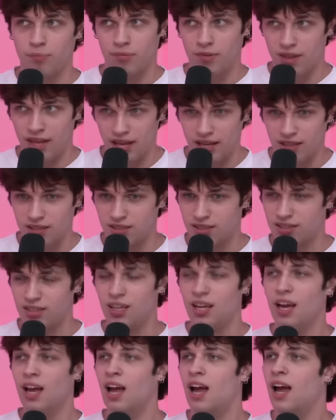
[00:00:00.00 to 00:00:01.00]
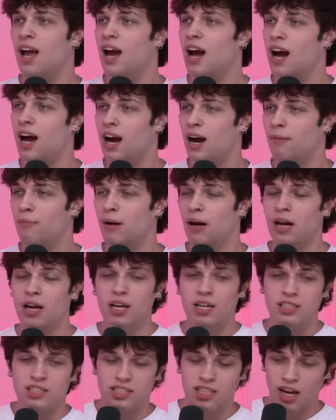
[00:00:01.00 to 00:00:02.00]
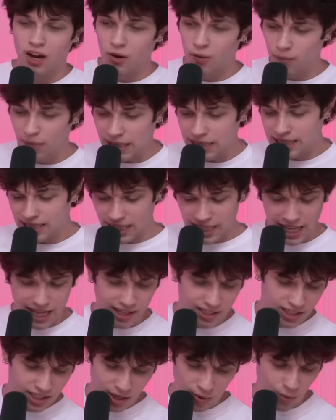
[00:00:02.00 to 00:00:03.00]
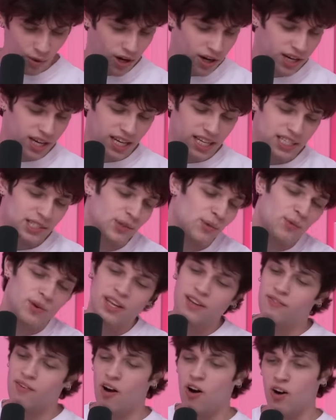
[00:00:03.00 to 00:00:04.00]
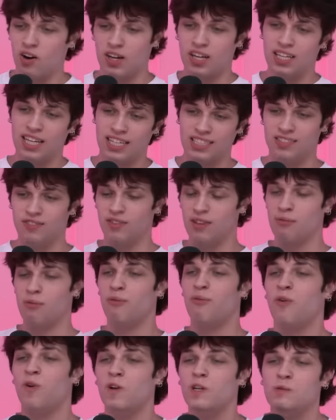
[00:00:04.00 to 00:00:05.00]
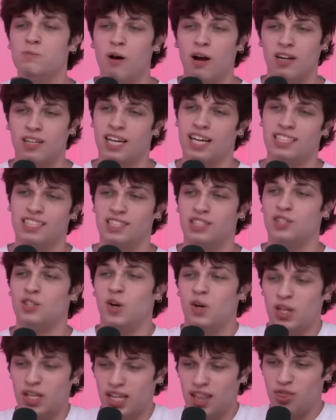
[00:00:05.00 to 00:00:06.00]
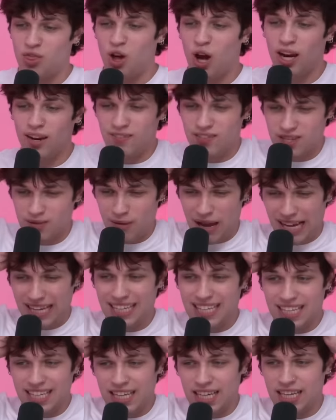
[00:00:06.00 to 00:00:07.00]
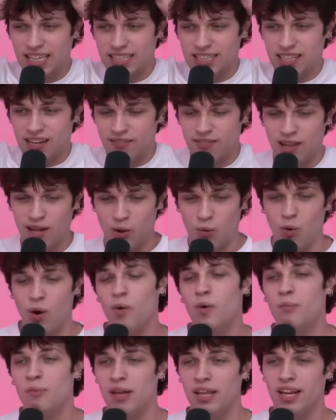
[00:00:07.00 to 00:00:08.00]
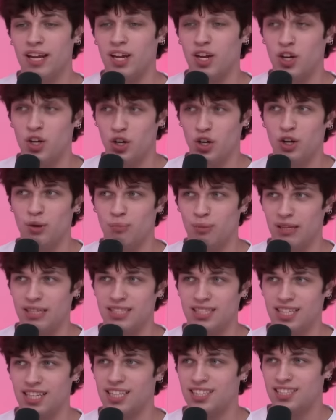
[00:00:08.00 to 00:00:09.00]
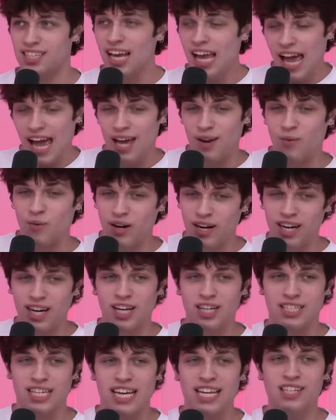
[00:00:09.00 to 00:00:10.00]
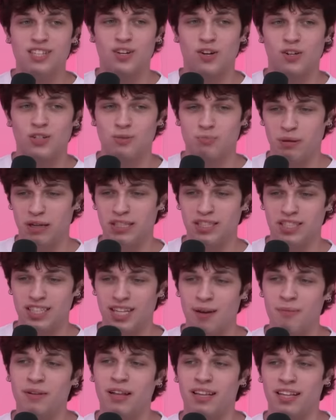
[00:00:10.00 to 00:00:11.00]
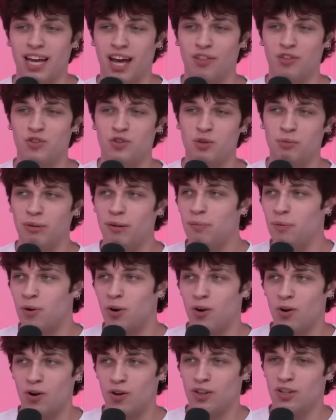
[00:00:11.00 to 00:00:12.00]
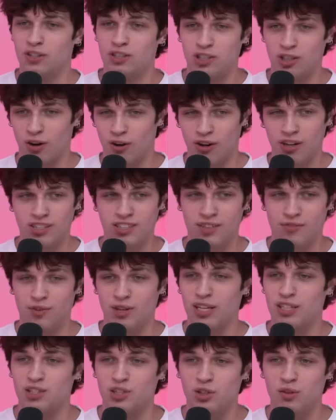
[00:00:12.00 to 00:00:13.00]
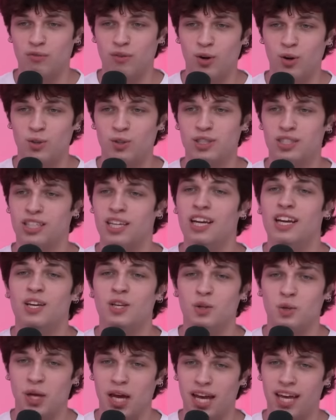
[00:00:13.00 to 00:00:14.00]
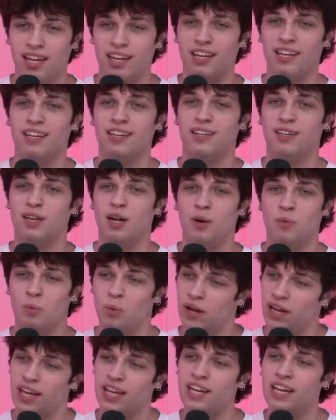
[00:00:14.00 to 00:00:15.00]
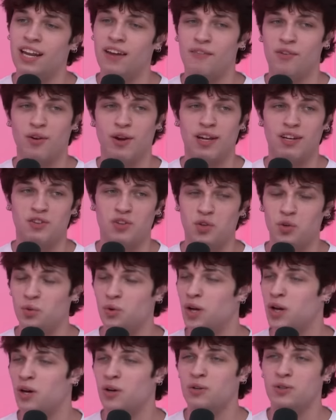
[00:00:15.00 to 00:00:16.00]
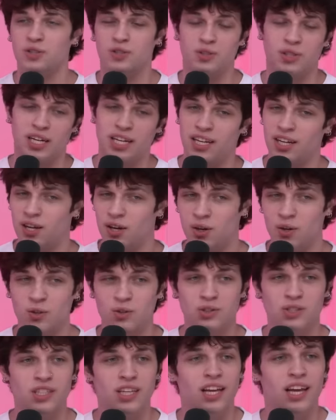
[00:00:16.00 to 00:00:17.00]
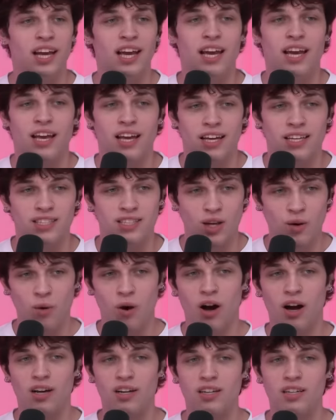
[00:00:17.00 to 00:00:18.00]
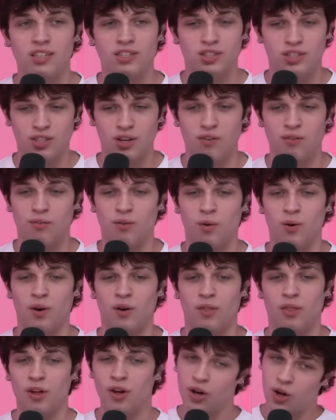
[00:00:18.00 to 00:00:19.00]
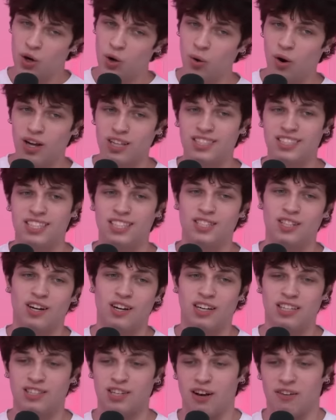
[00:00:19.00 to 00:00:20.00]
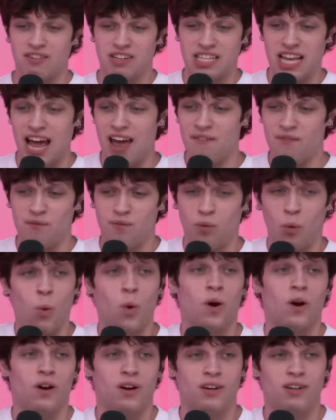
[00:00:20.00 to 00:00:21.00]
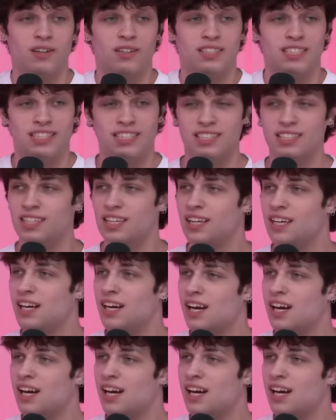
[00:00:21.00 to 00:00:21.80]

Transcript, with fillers: Thanks. Um, so basically, how it's gonna work is we've all collectively, before this podcast has started, thought of some ideas of like what would be a good business, and we're gonna take turns pitching them. And then the other two people are the sharks. If you get two votes, you get a ah. win. If you get two no's, you get no's so on, so forth. Okay. Who wants to start us off? Because I have four. Wait, I, that's not